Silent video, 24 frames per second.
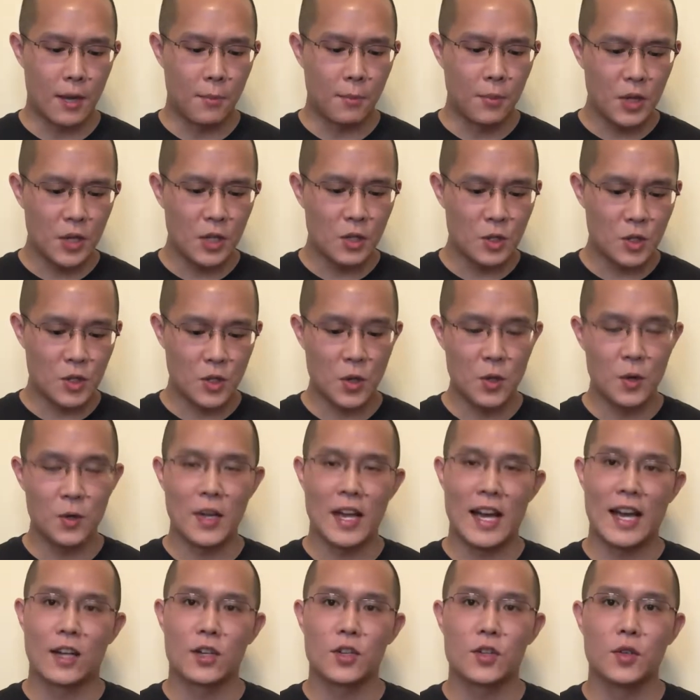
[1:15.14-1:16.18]
pretty soon,
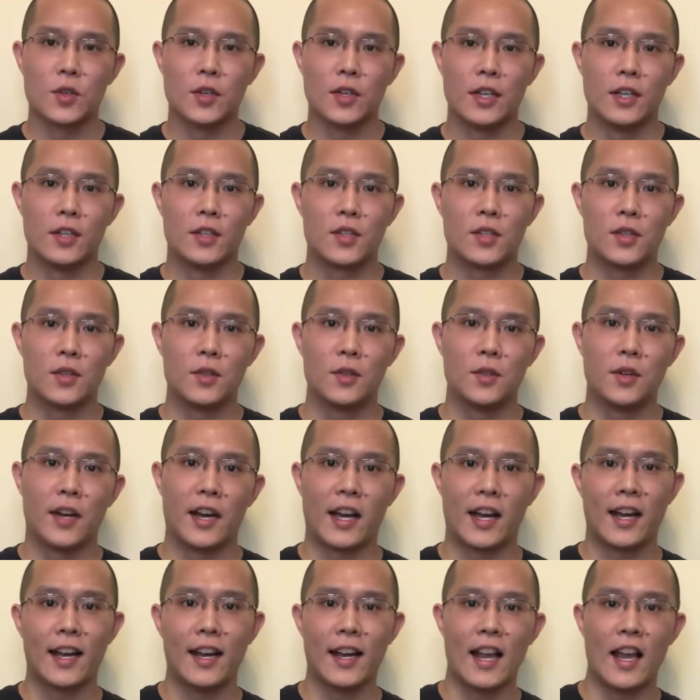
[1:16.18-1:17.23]
actually, to
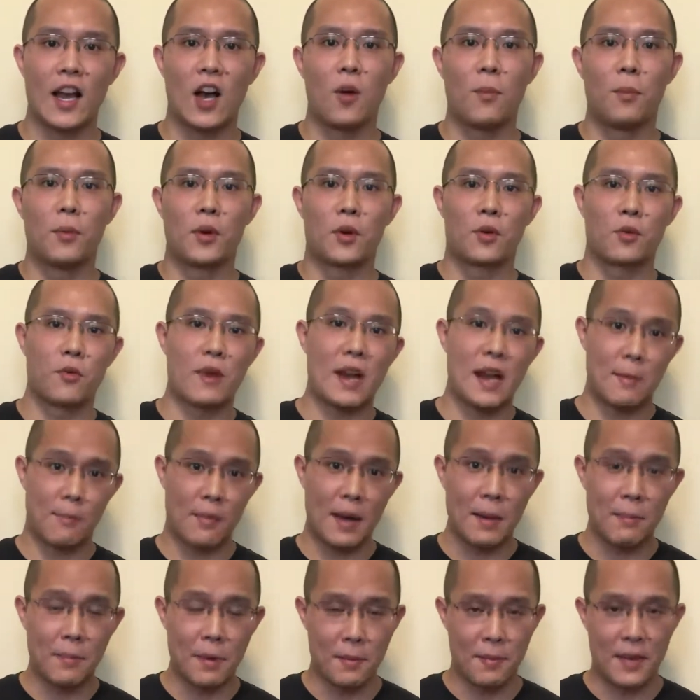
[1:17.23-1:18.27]
kind of help her ramp
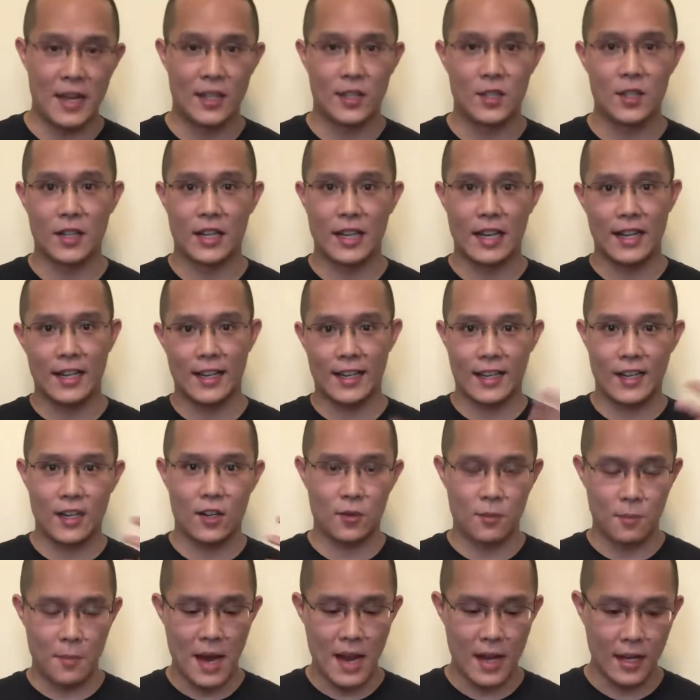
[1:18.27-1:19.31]
up a bit, to kind of get
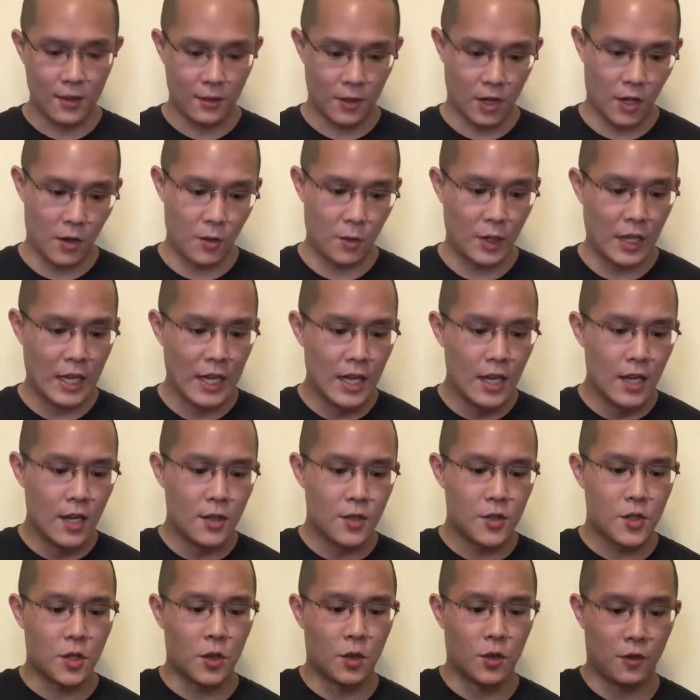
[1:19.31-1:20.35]
her mind going.
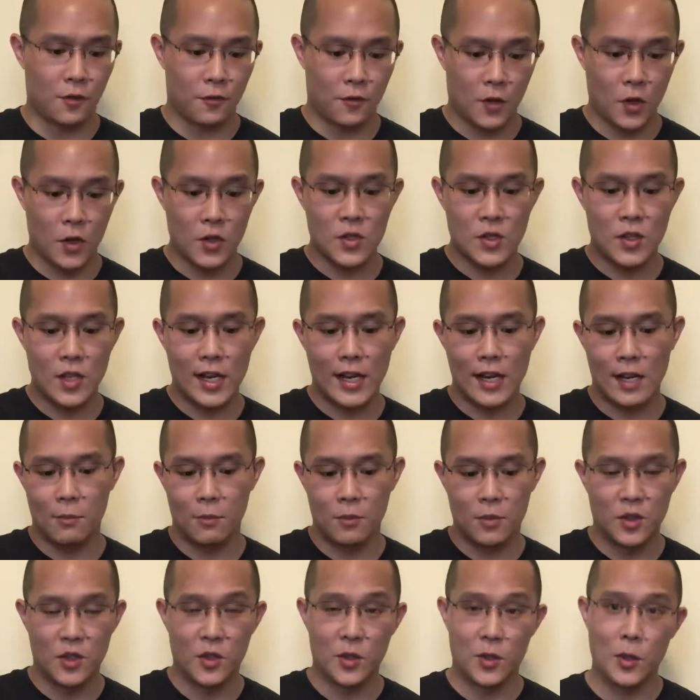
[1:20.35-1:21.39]
So the first thing I'm
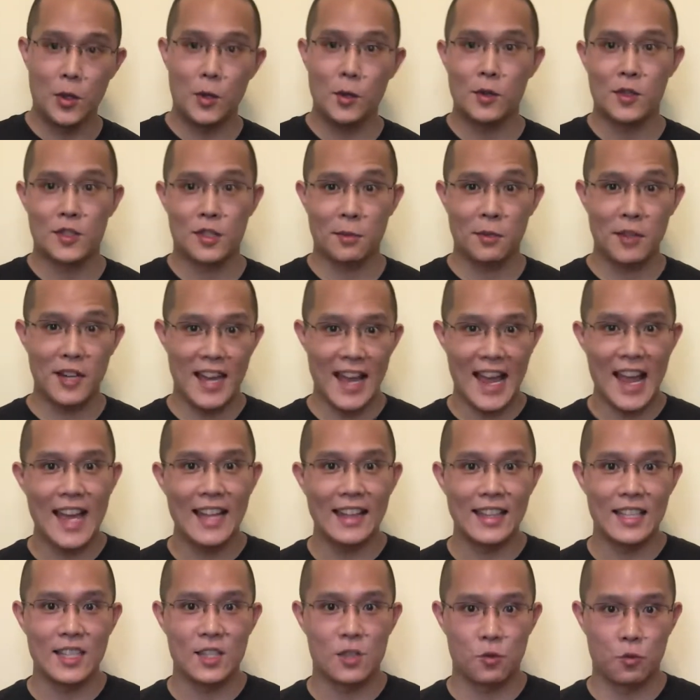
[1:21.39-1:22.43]
going to do is I'm going to
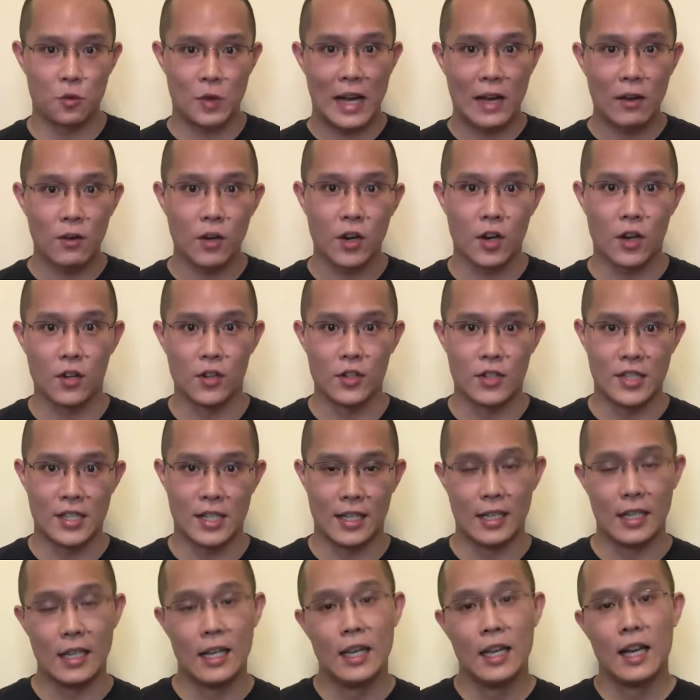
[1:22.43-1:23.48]
add these wild cards
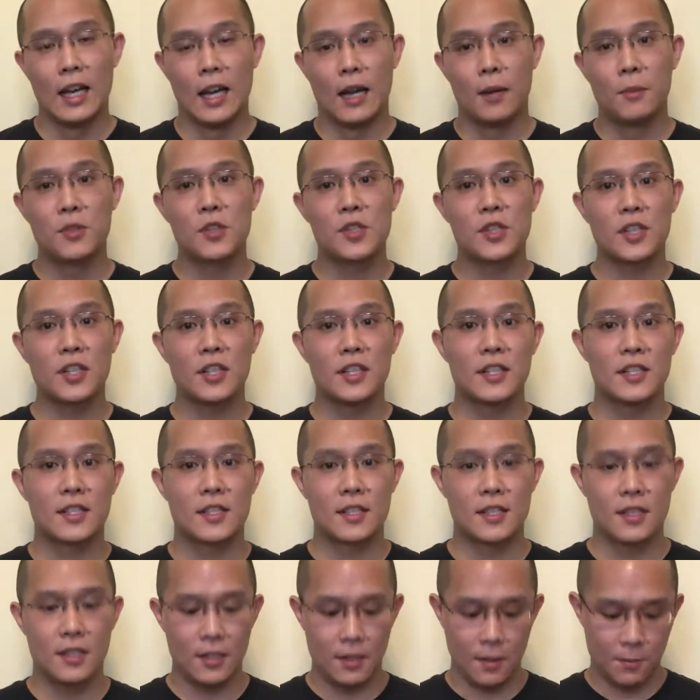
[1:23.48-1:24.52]
in. I'm just going
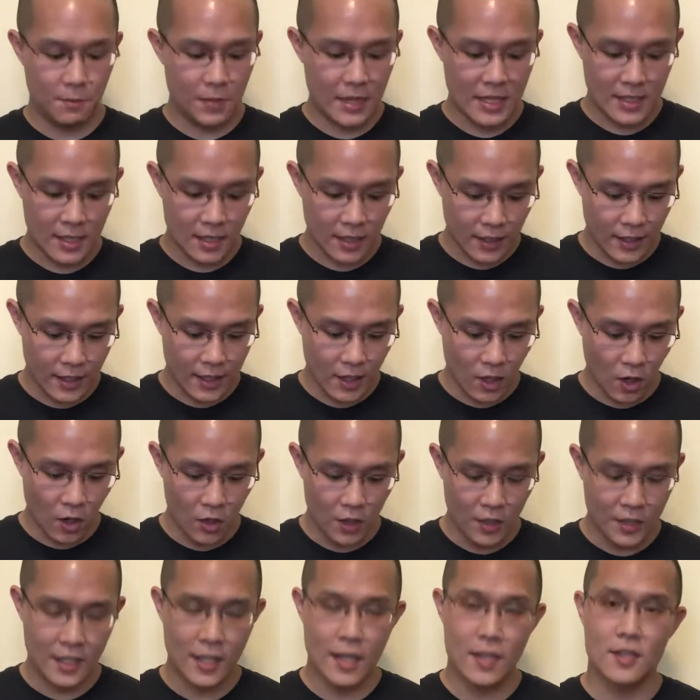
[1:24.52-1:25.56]
to, basically
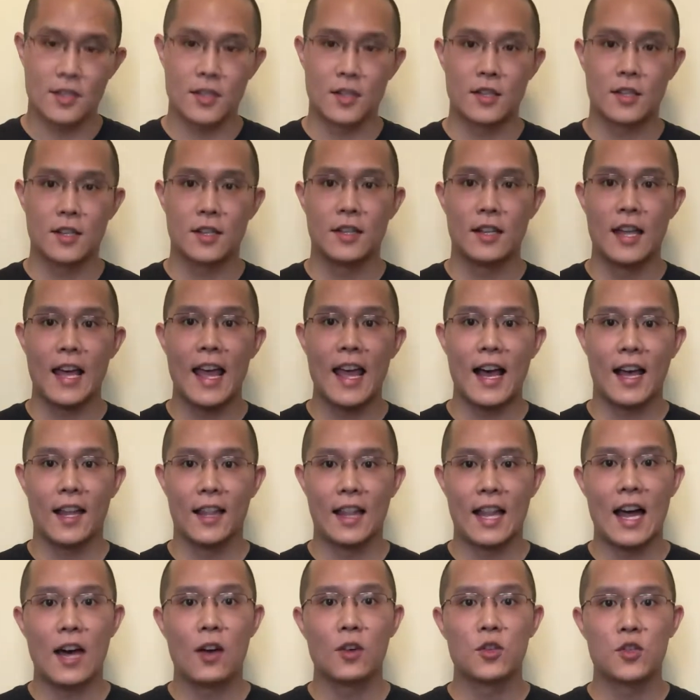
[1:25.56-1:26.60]
all it does is it
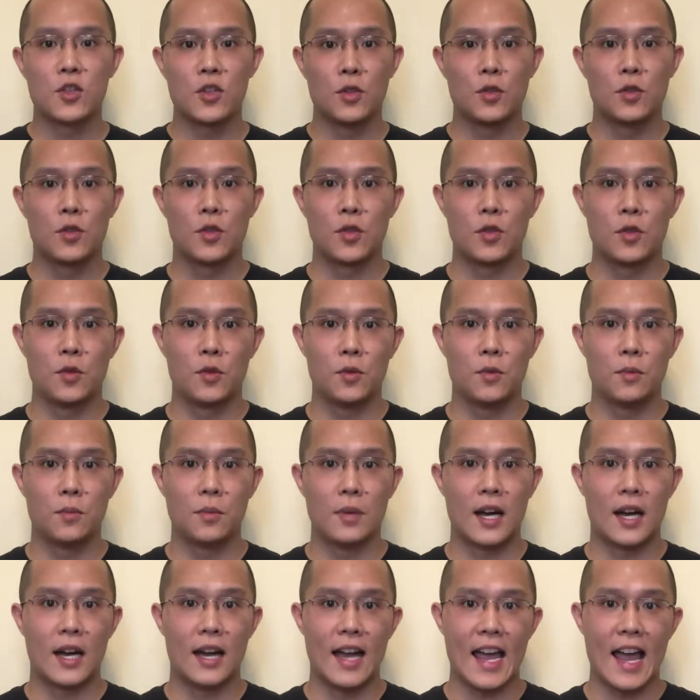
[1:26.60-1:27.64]
allows you to
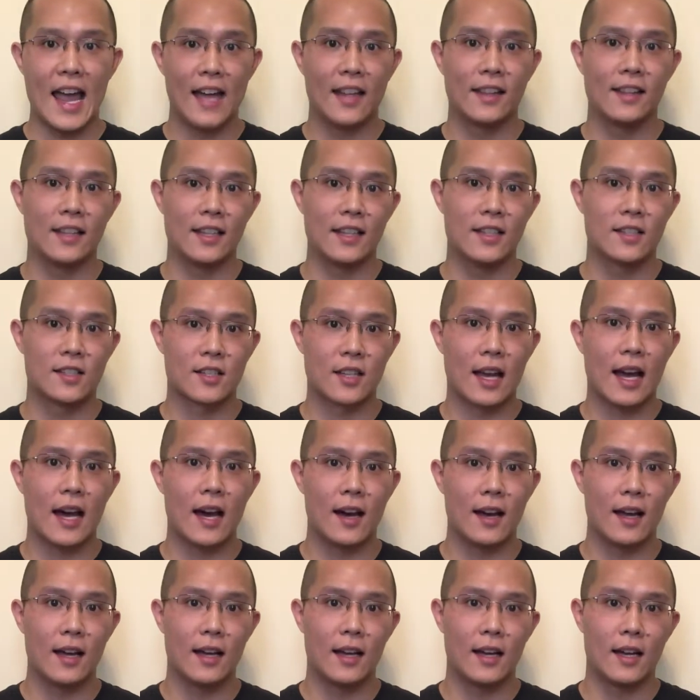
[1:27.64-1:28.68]
add these
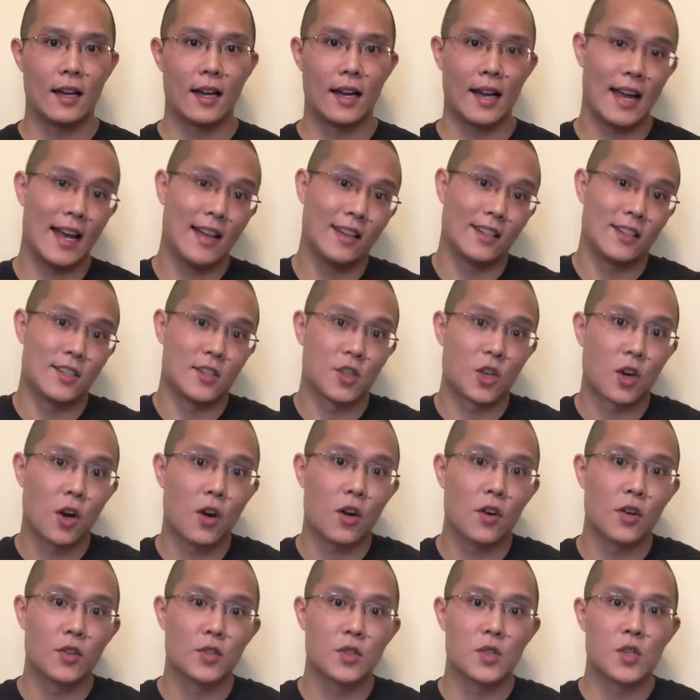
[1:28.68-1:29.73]

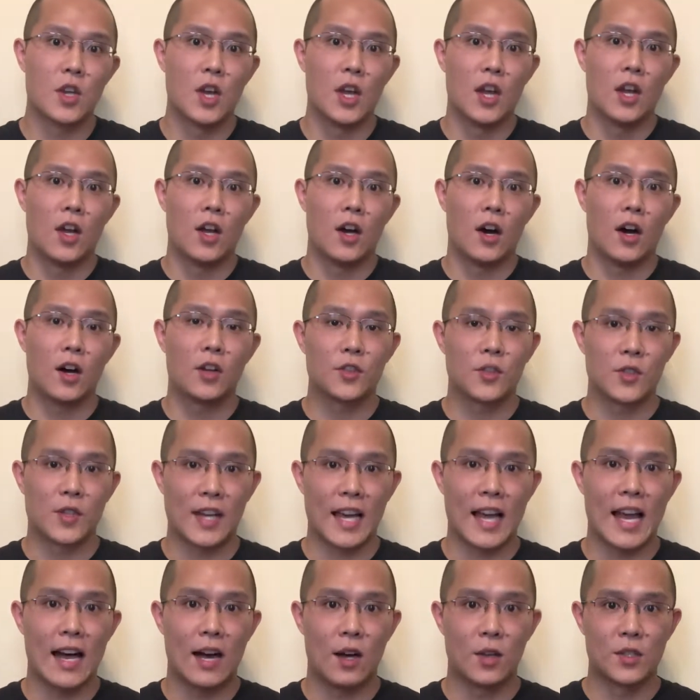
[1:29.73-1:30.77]
cards onto
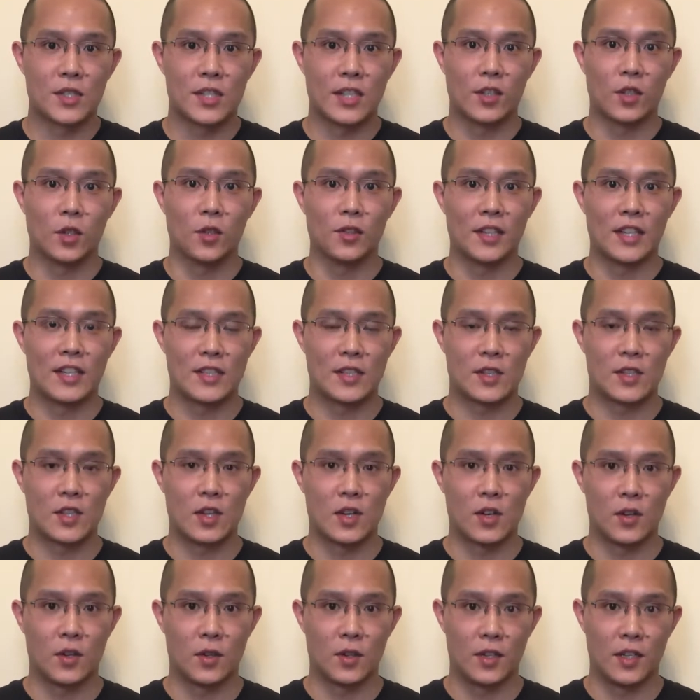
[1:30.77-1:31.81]
cows that don't
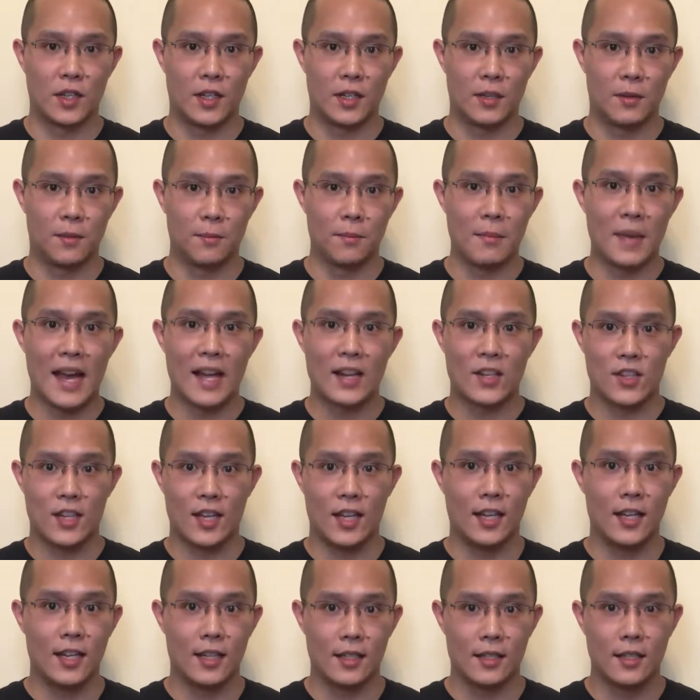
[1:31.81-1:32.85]
necessarily match
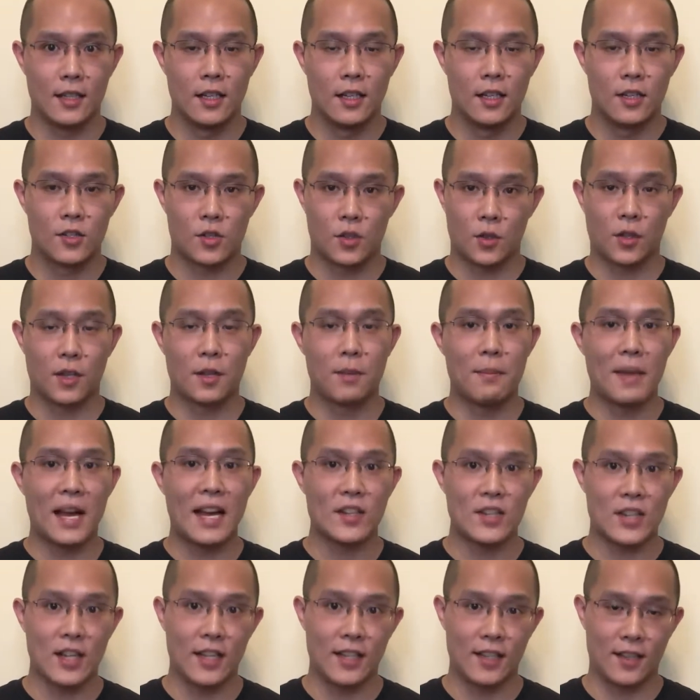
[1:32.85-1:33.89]
it. So it can
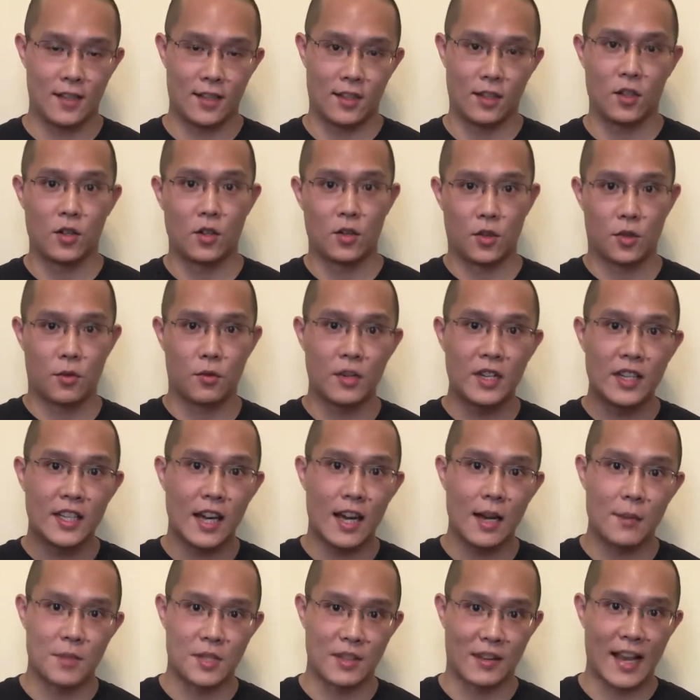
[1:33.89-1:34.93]
match anything. There are 3
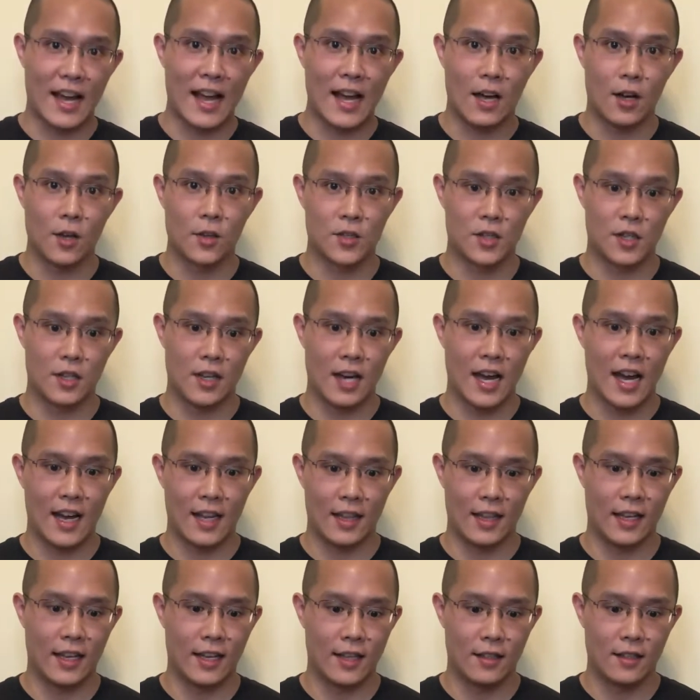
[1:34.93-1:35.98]
types of cows: the
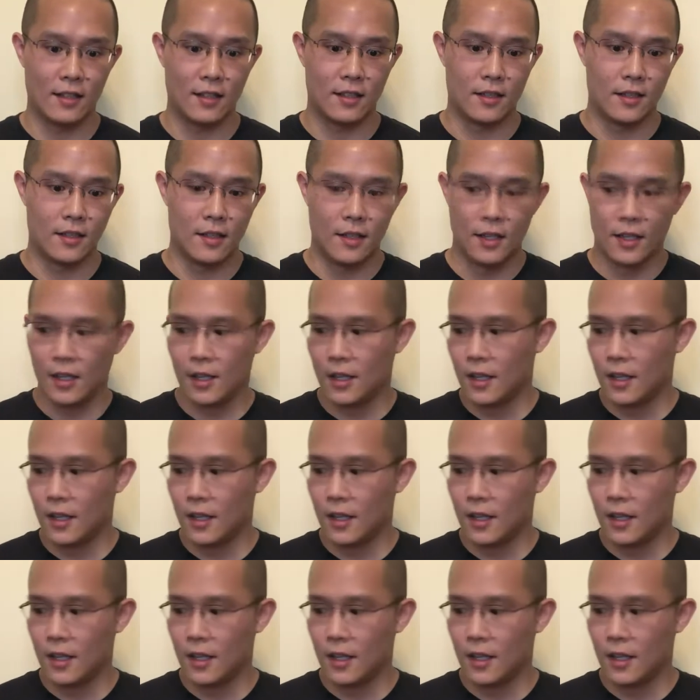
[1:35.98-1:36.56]
Highland, the